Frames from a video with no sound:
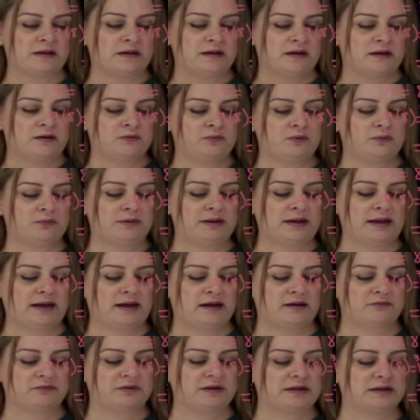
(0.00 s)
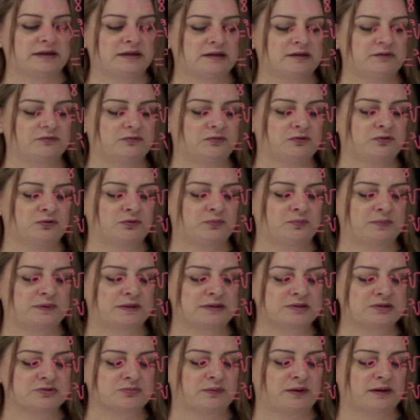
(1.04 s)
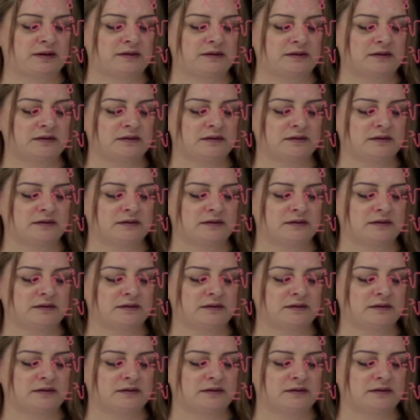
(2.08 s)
and we will have -2 plus 1,